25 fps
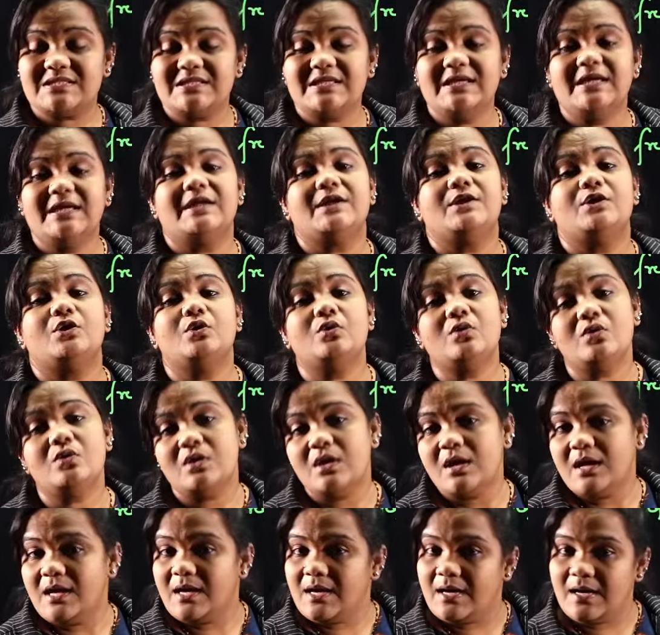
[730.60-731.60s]
into
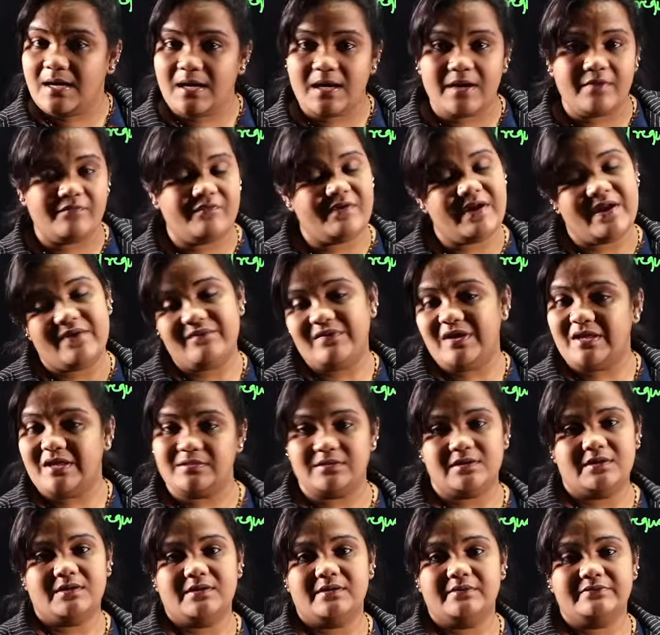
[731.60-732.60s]
wavelength.
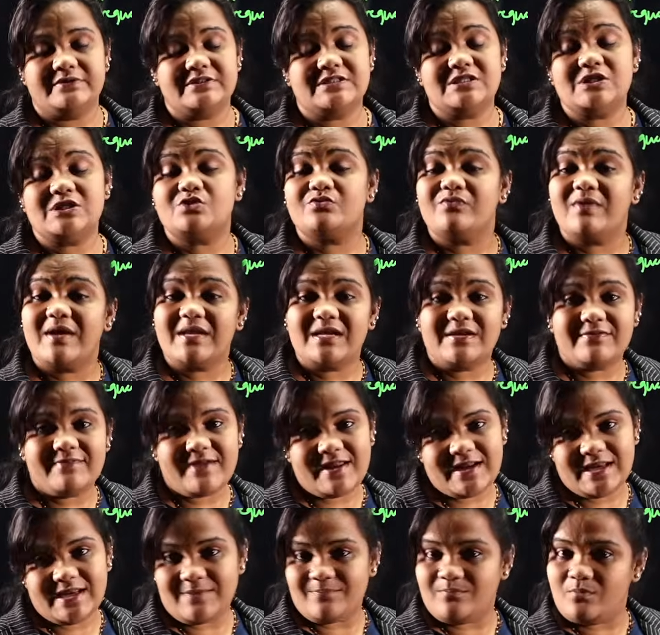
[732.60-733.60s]
This is very,
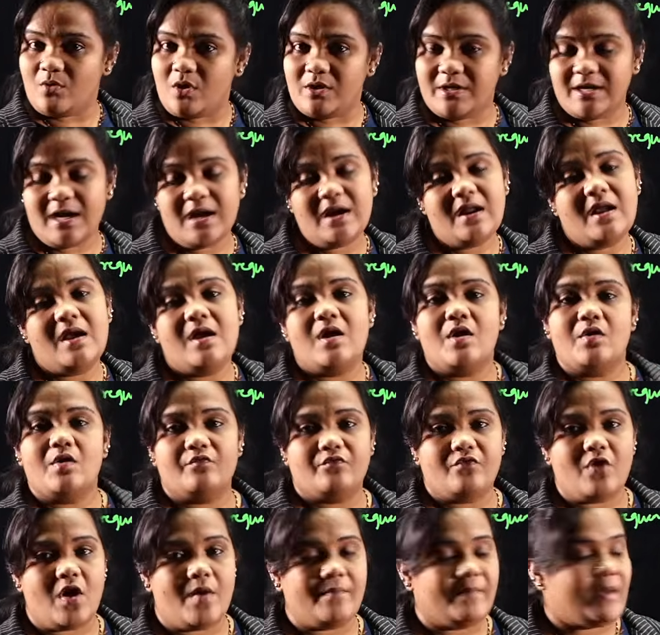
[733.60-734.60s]
very important
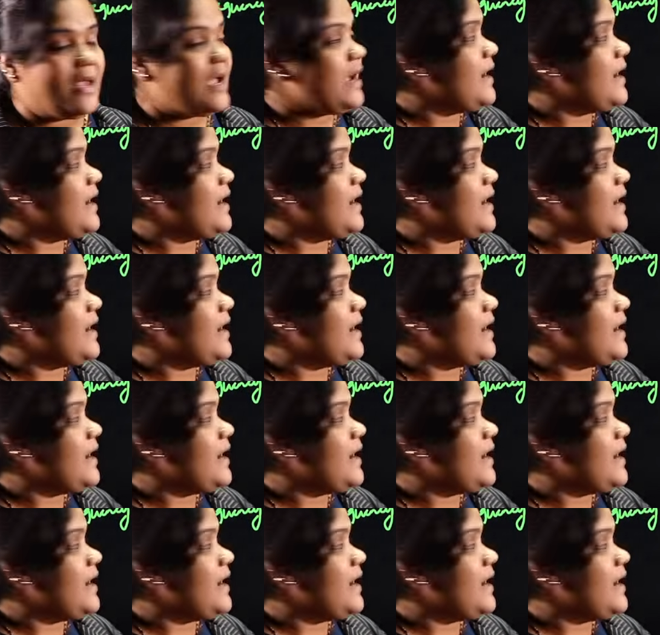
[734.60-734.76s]
formula.